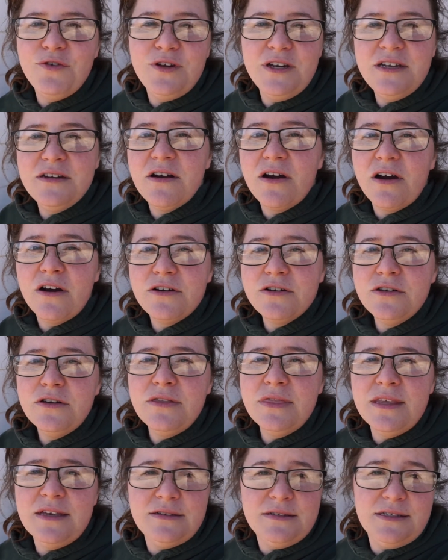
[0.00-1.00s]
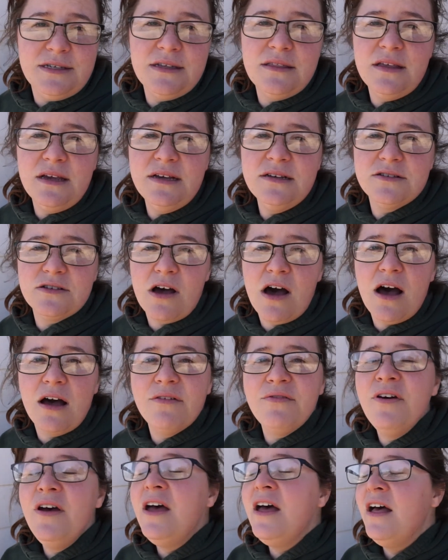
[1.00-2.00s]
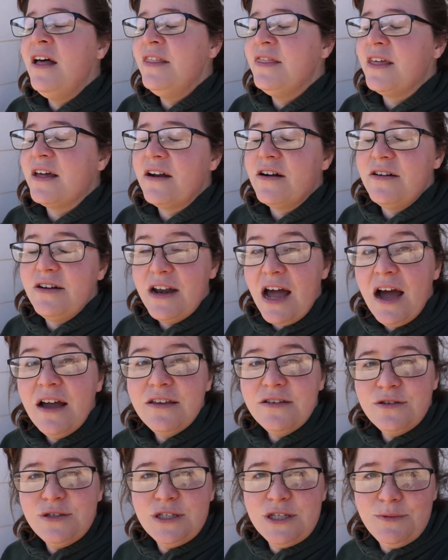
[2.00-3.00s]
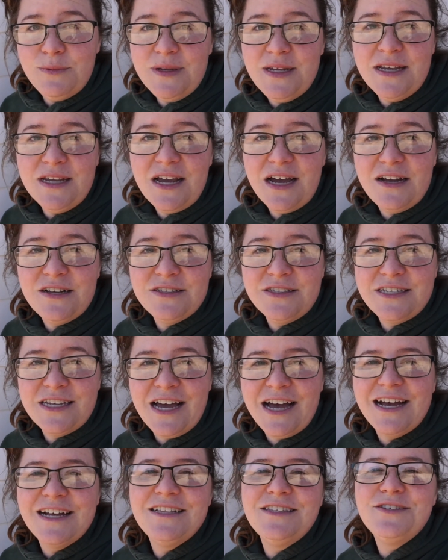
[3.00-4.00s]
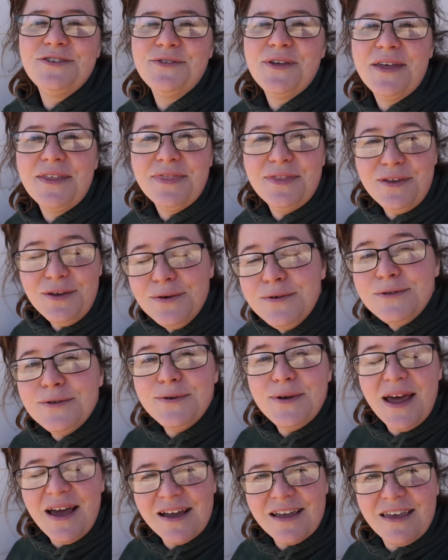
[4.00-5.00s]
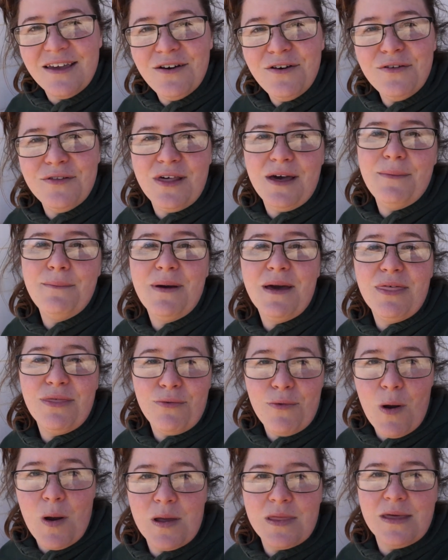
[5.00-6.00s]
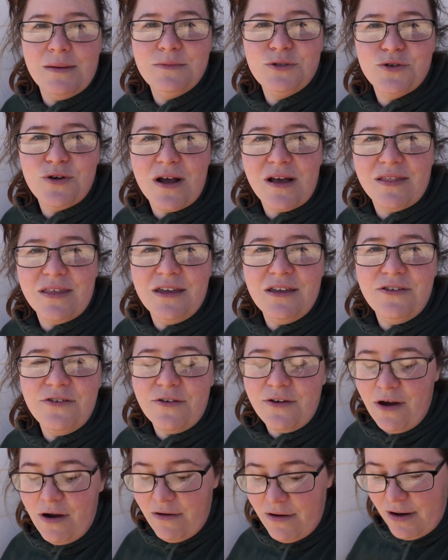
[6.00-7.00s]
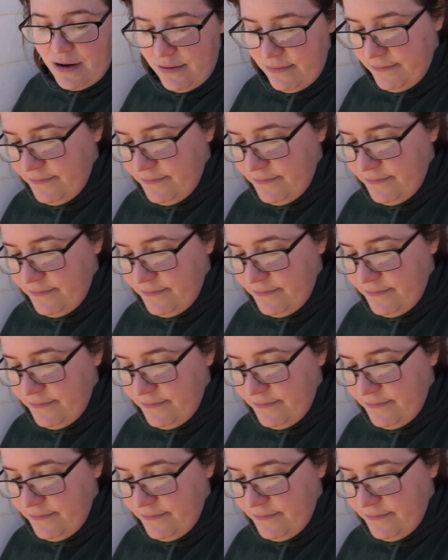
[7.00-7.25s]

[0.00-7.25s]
You need to harden these seedlings off that are not used to being outside so that you do not kill them by throwing them directly in your garden.